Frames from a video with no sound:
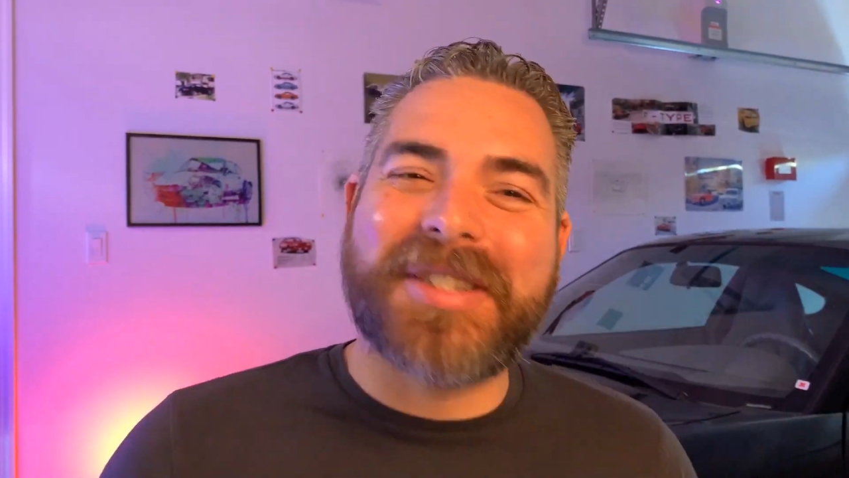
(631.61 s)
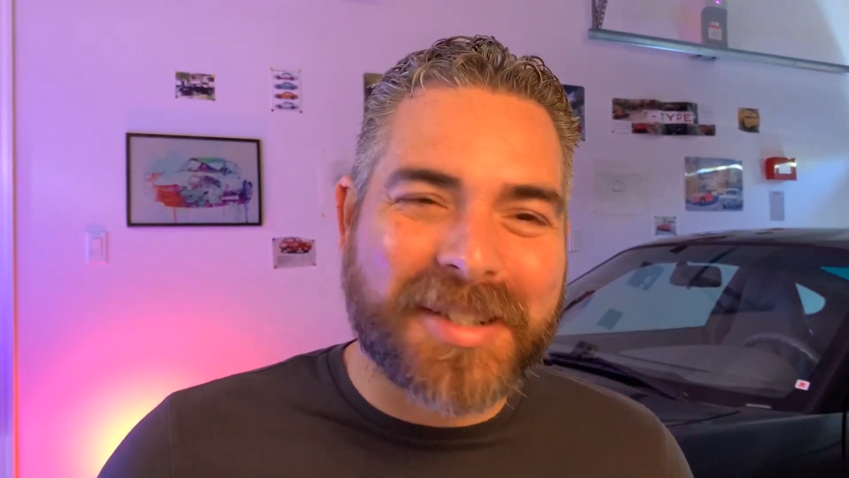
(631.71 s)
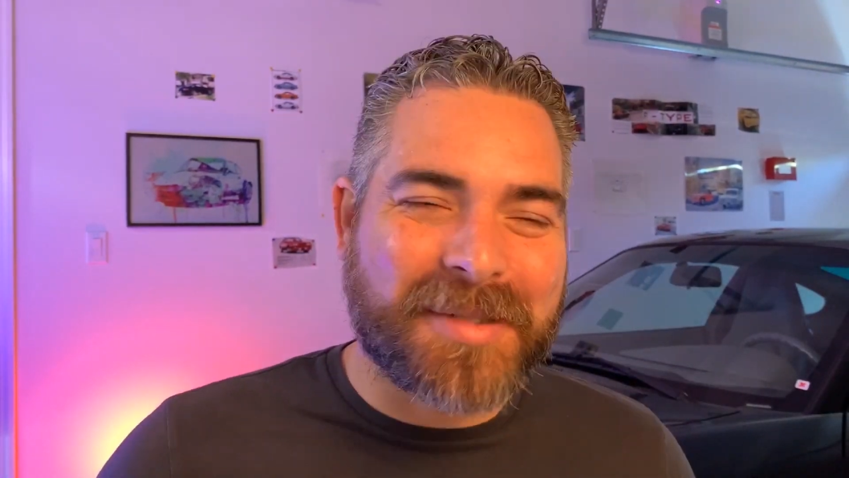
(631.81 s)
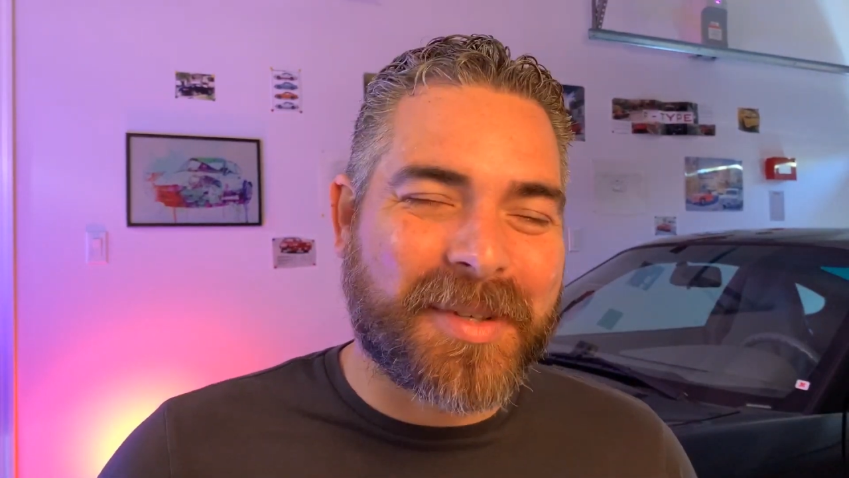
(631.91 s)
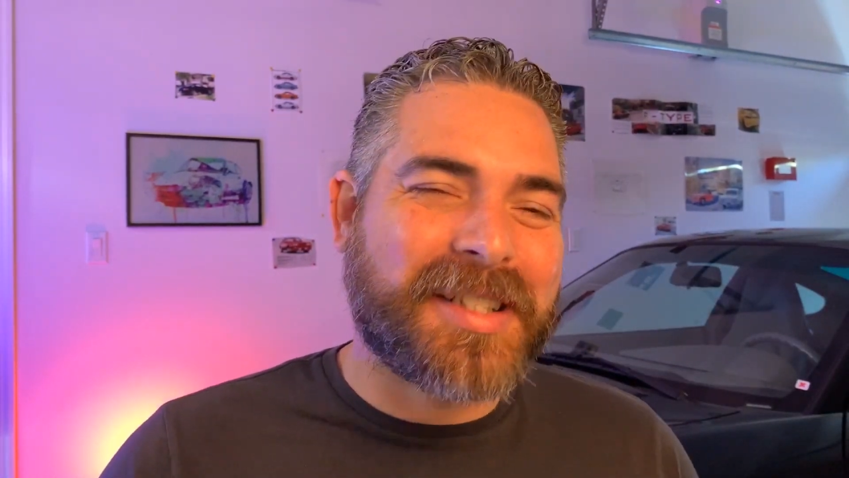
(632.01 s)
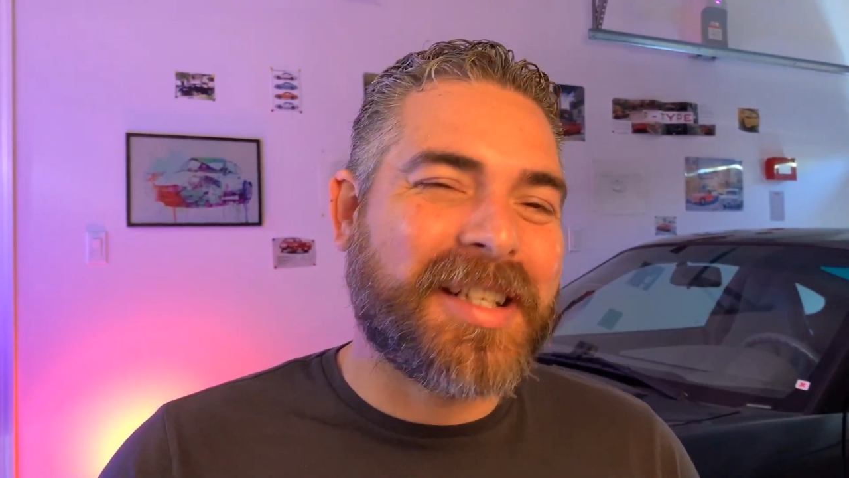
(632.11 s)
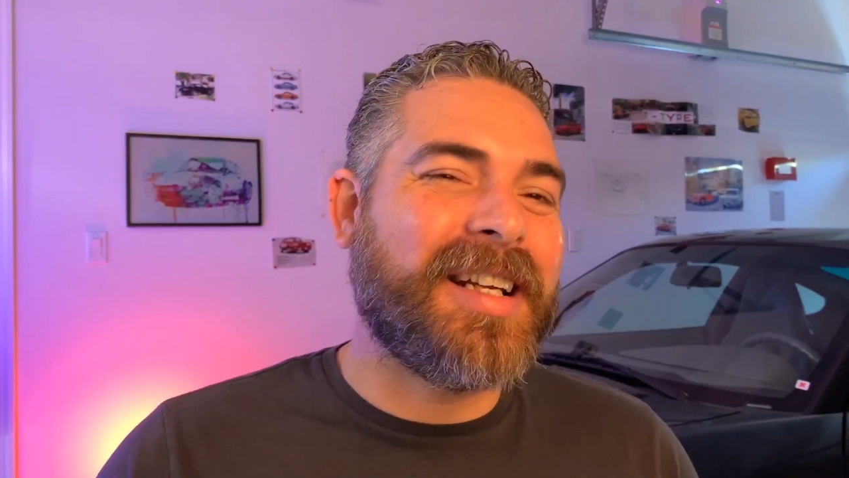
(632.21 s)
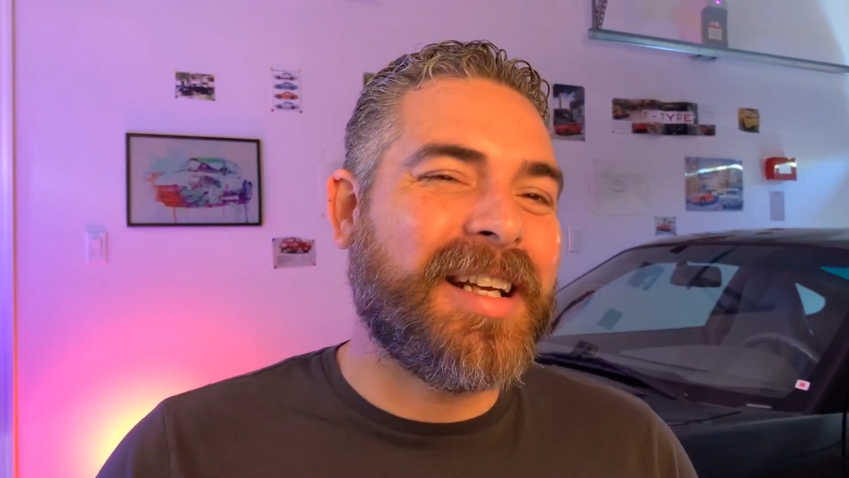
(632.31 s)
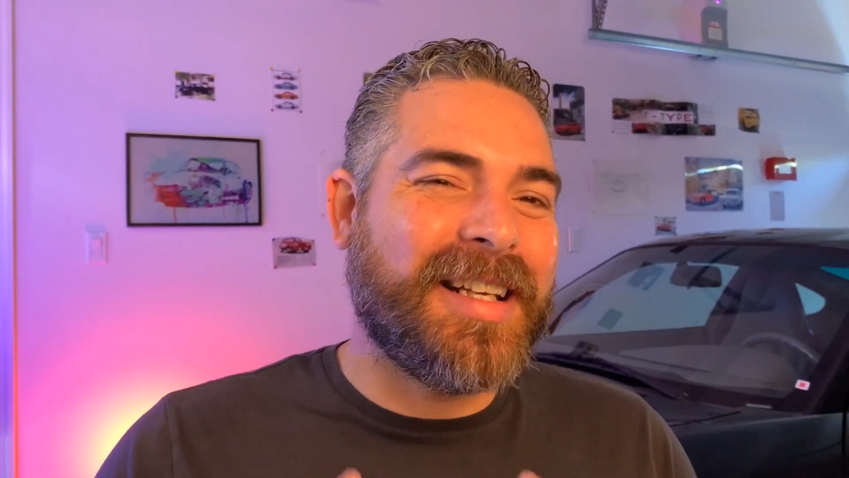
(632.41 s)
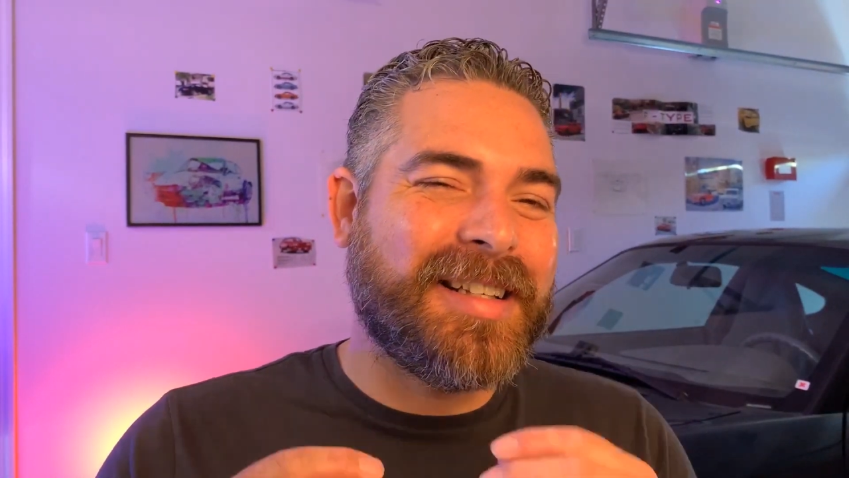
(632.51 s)

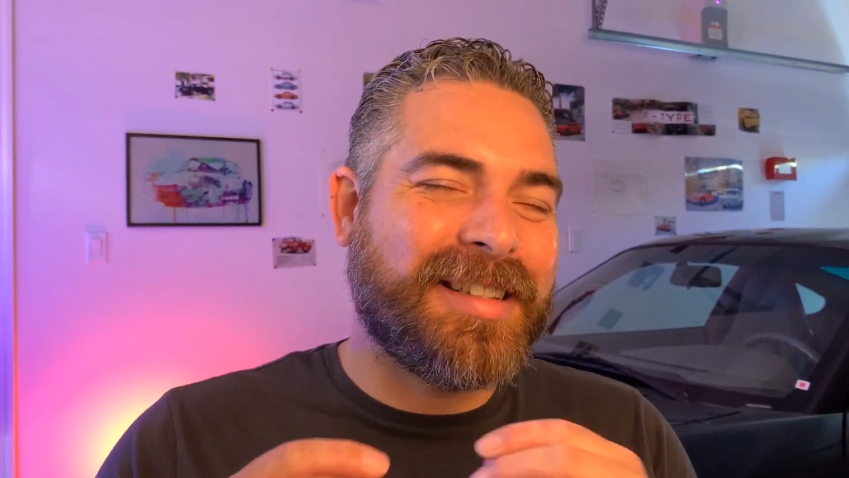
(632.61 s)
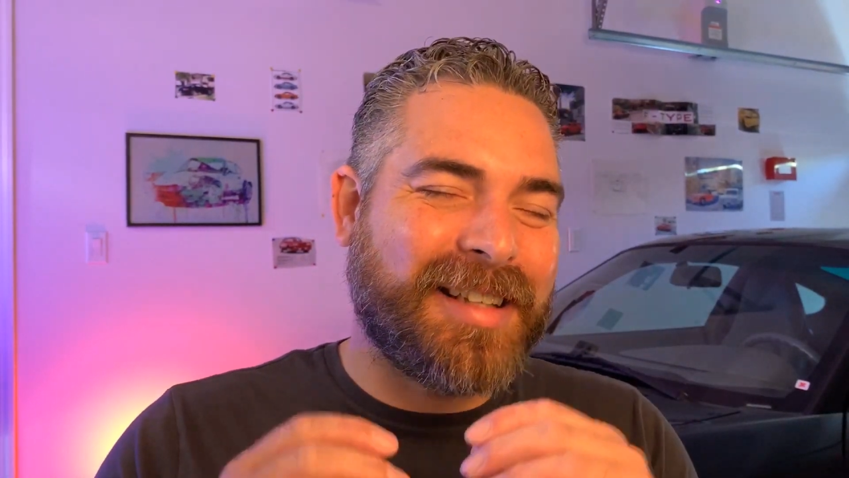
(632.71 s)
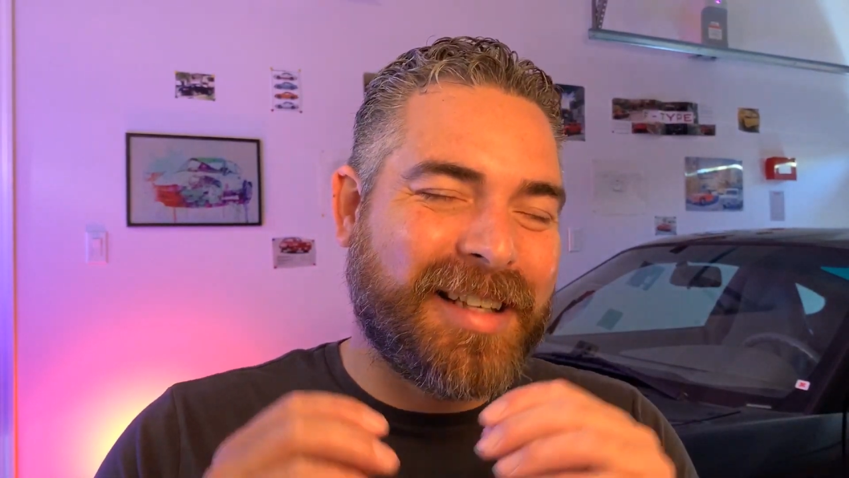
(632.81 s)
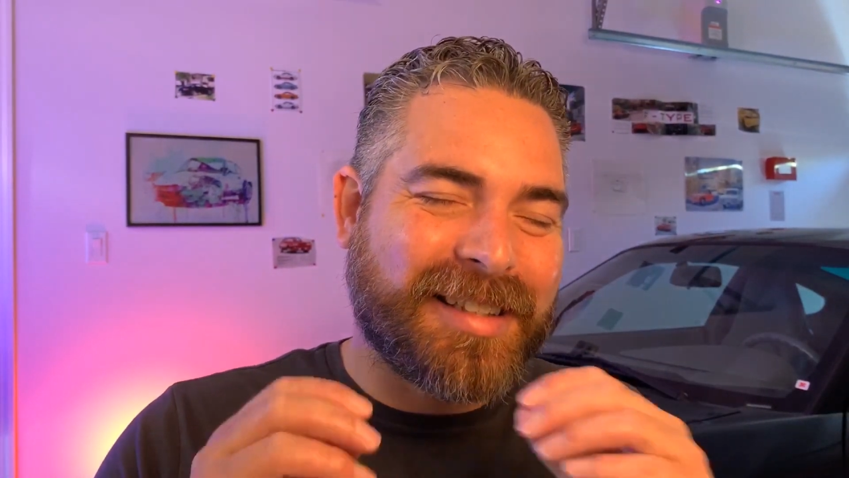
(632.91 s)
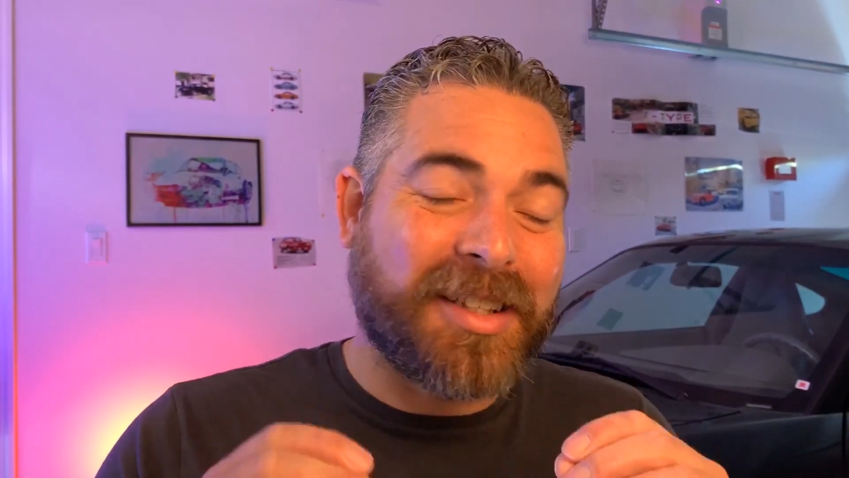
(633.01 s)
suspension is a